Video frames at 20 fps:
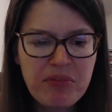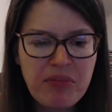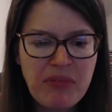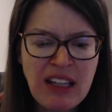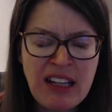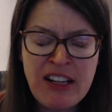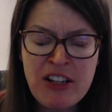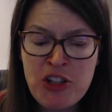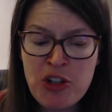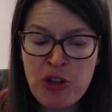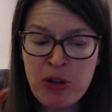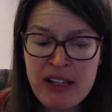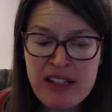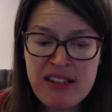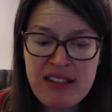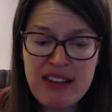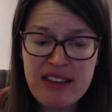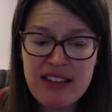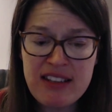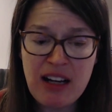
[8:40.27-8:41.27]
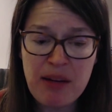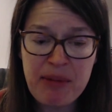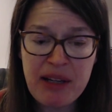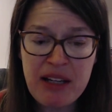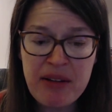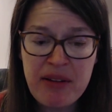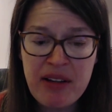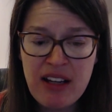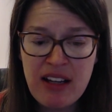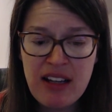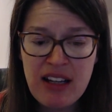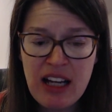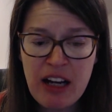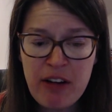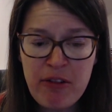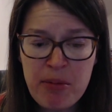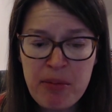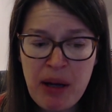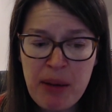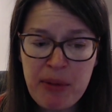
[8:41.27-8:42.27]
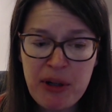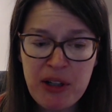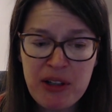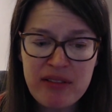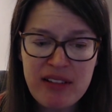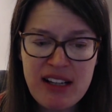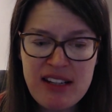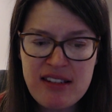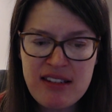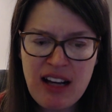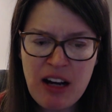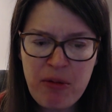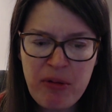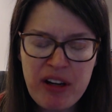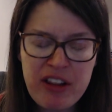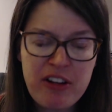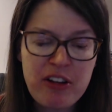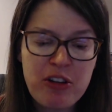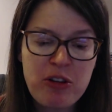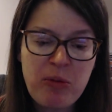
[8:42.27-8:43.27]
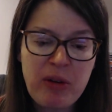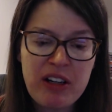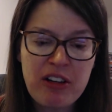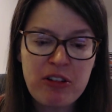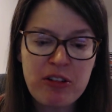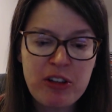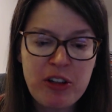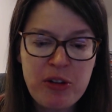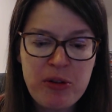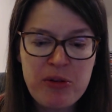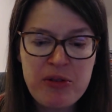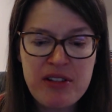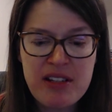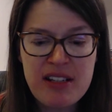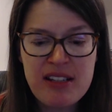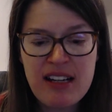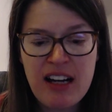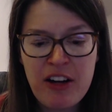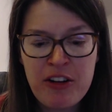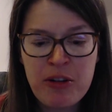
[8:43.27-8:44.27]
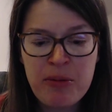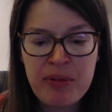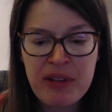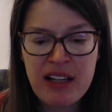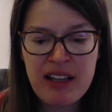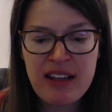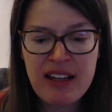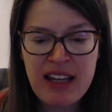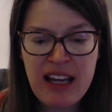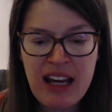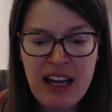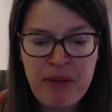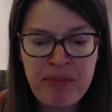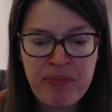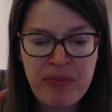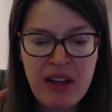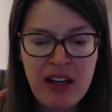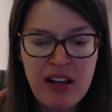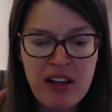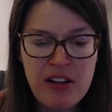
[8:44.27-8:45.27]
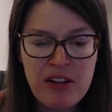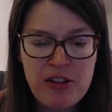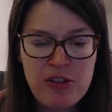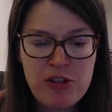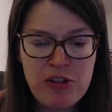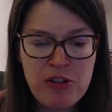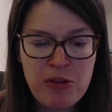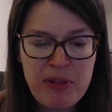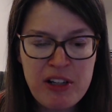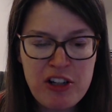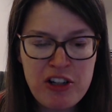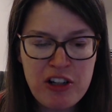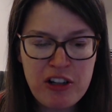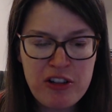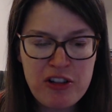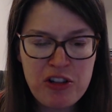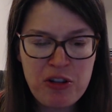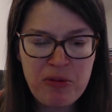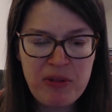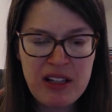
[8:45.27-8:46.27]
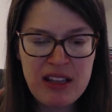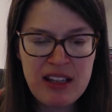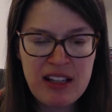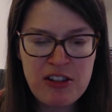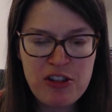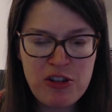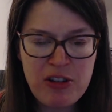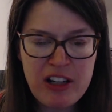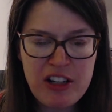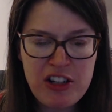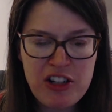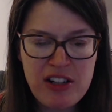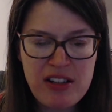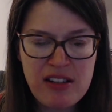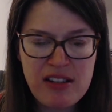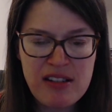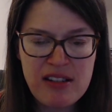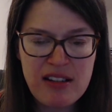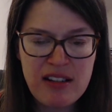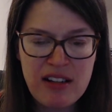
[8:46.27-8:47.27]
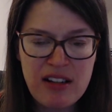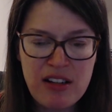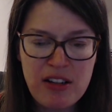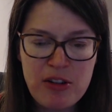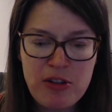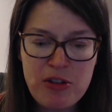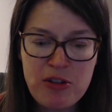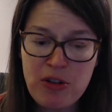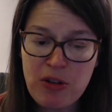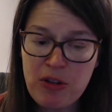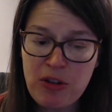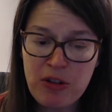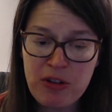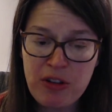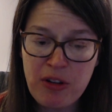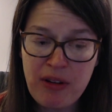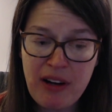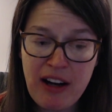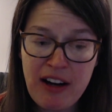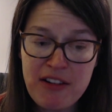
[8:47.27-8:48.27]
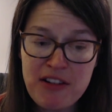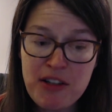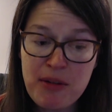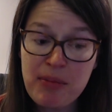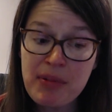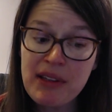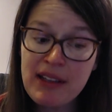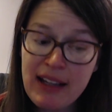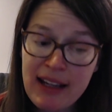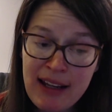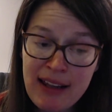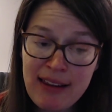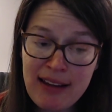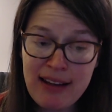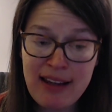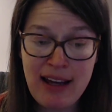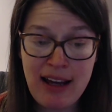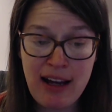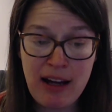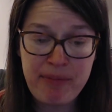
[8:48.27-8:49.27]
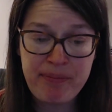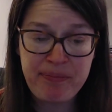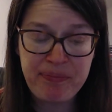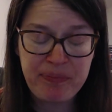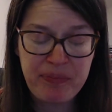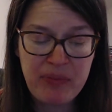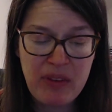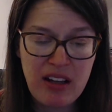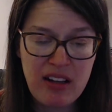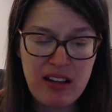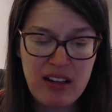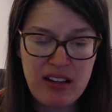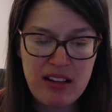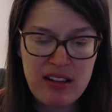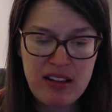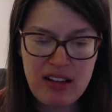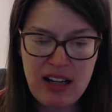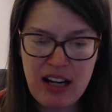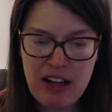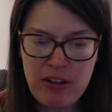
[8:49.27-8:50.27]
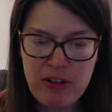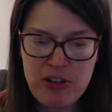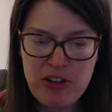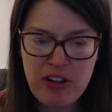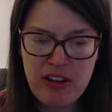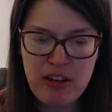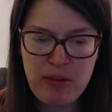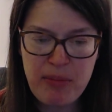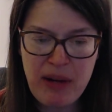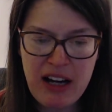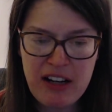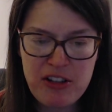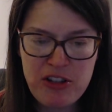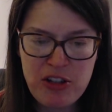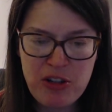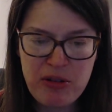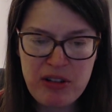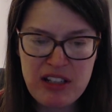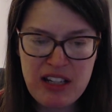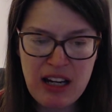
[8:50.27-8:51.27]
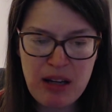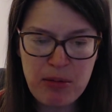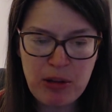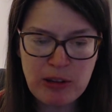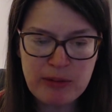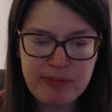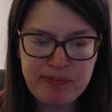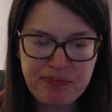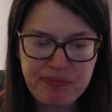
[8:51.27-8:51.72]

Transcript: Enjoy, said the dummy. And remember, it's not whether you win or lose, it's how you play the game. So be sure to read the instructions so you'll know how to play the game. Kyle took the box to a table.